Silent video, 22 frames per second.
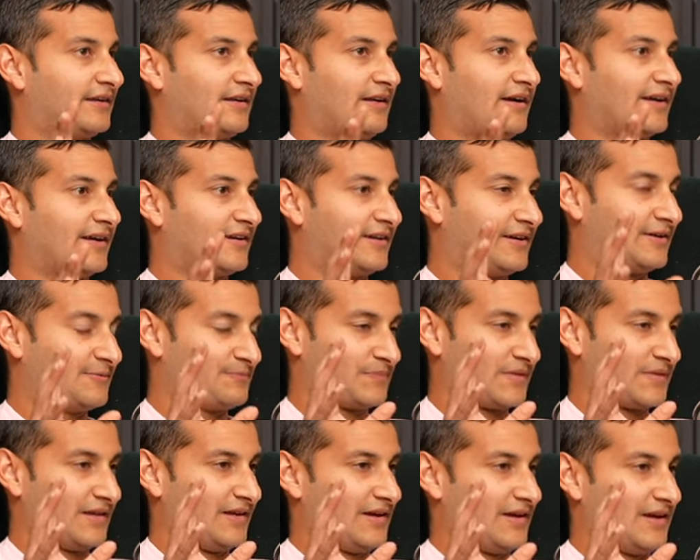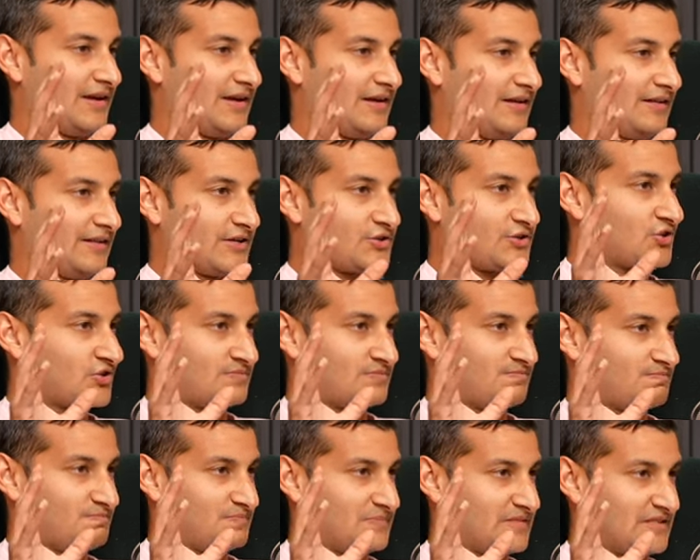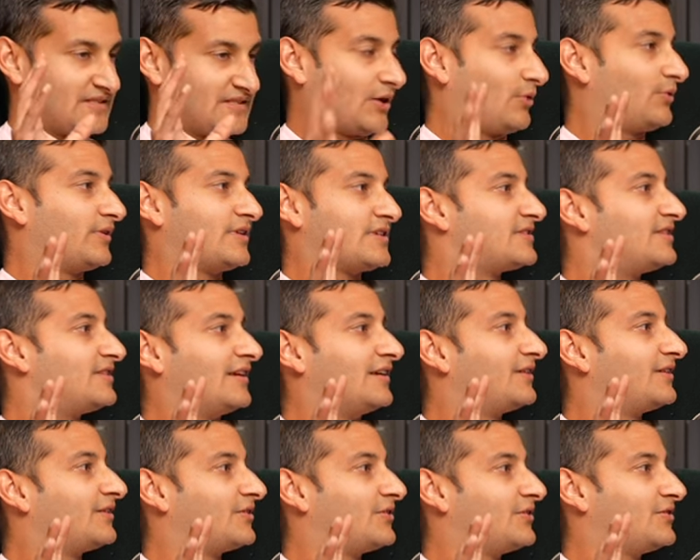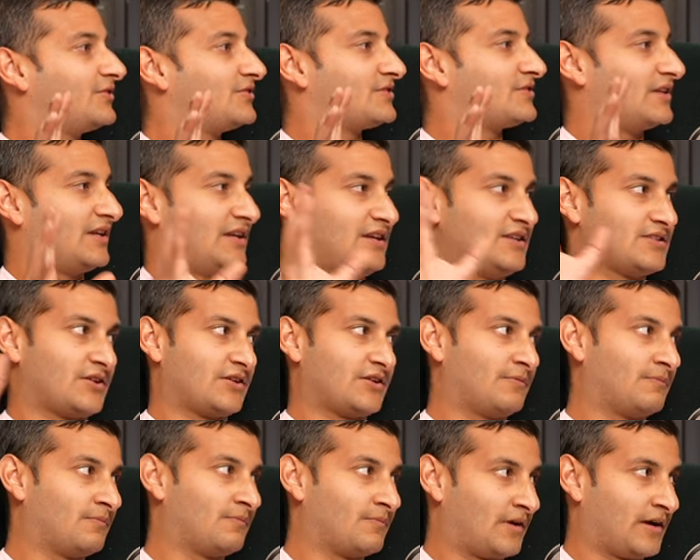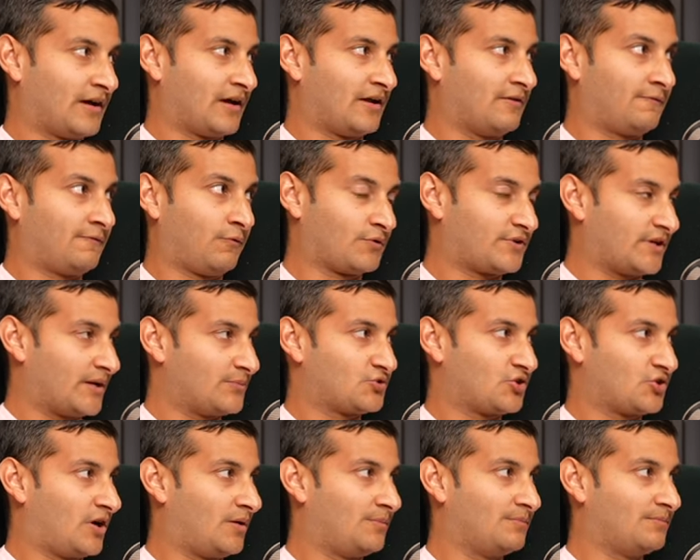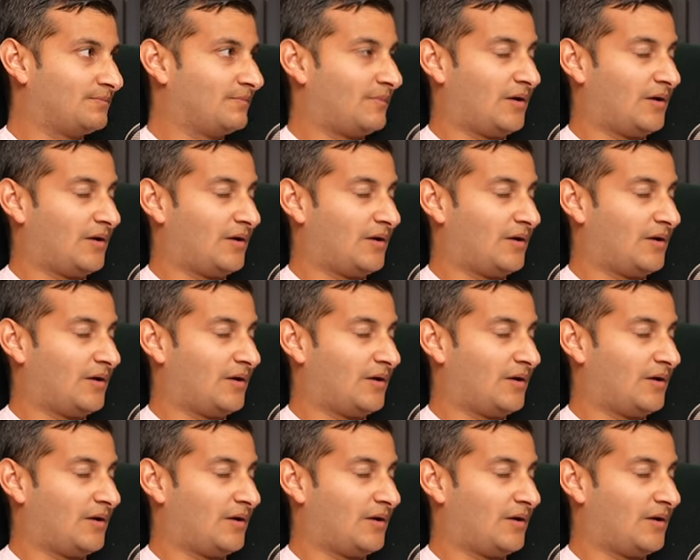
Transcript: Like, let's just sell this thing because he's got a full-time job.